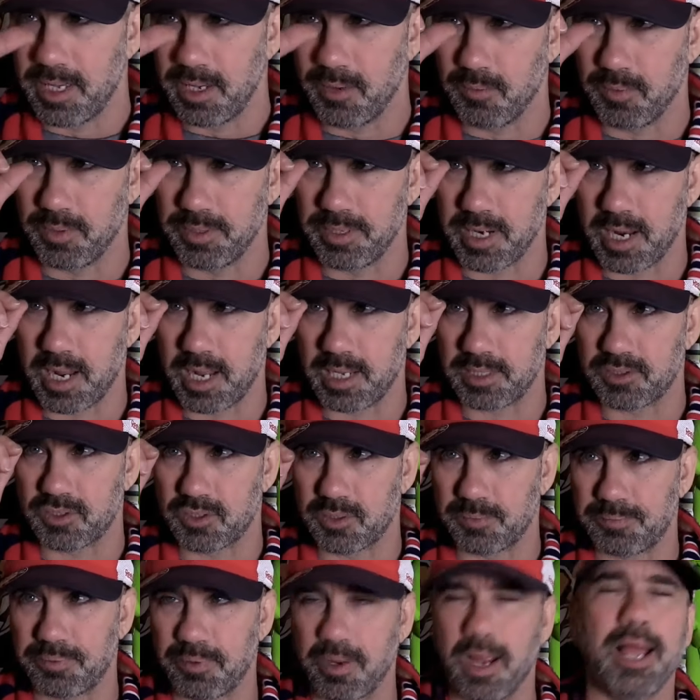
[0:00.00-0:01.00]
It would not
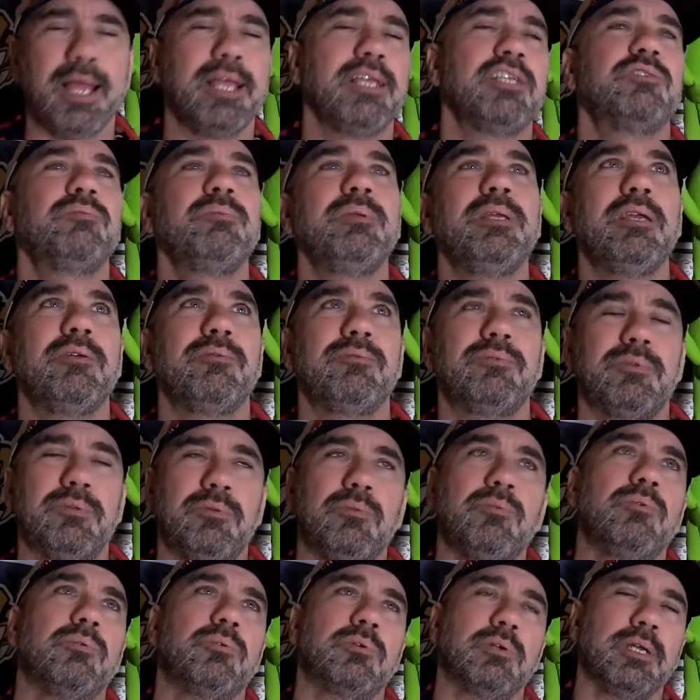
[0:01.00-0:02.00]
surprise me if
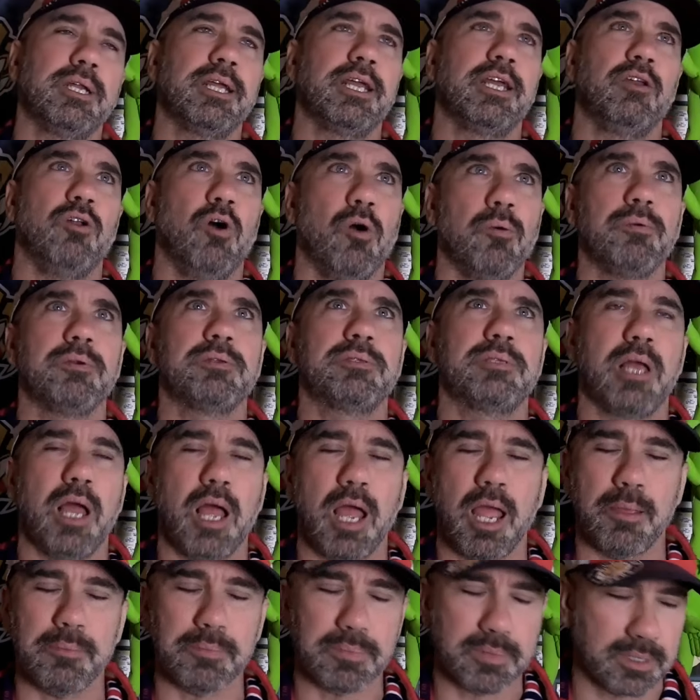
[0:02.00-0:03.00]
we're going to get
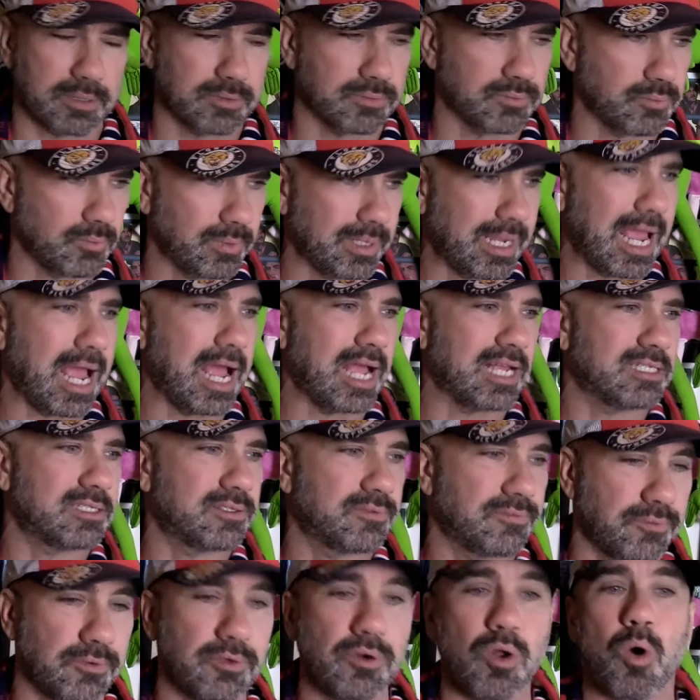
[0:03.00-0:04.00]
overtime because we
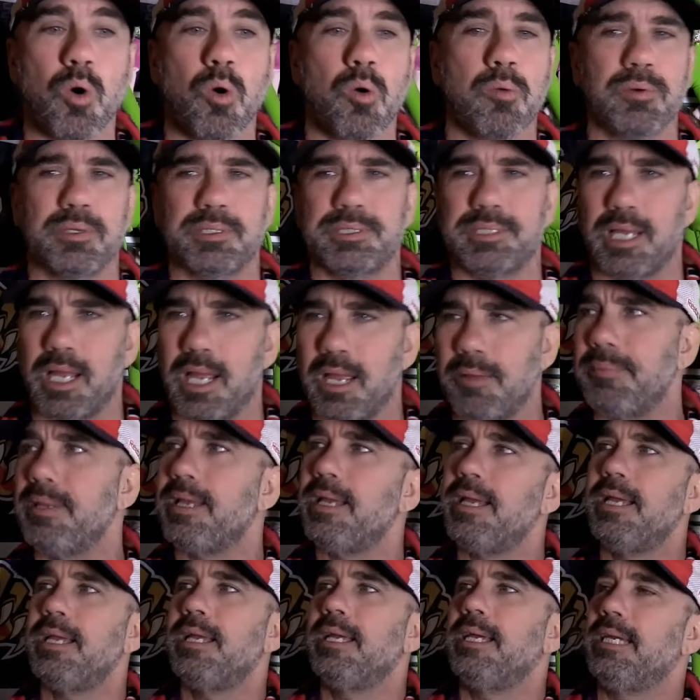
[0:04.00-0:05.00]
asked for no overtime.
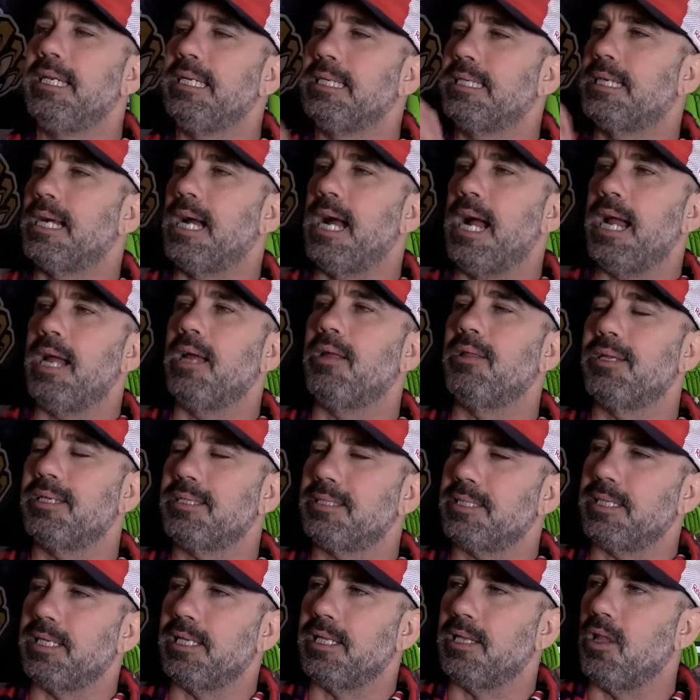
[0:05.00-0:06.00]
And Kyle
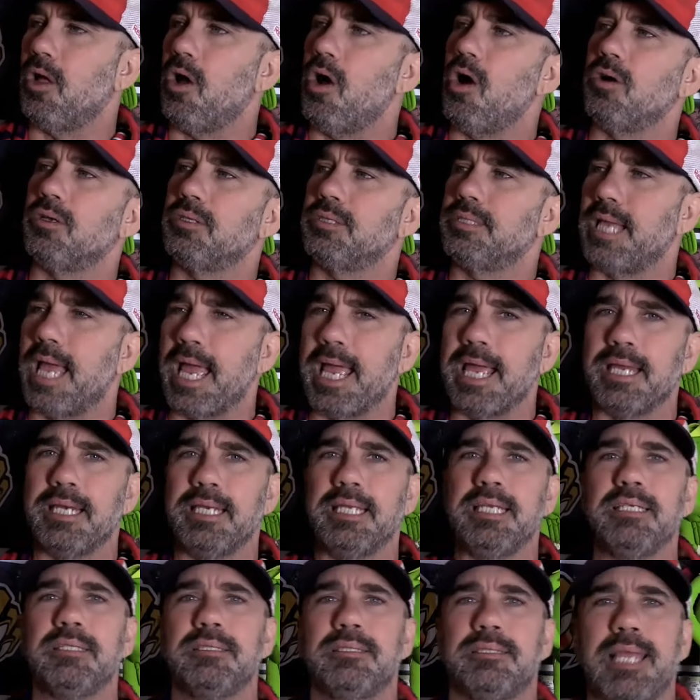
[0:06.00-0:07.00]
has had a long day and
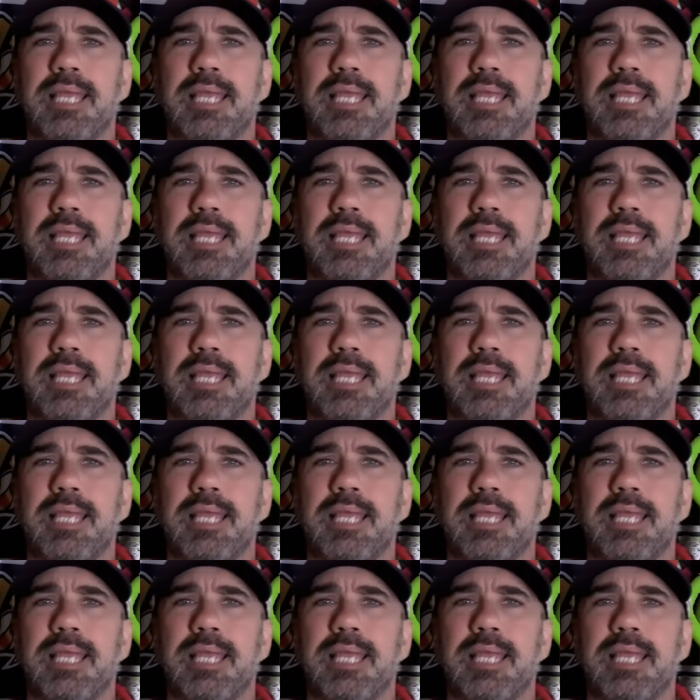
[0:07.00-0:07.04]
he's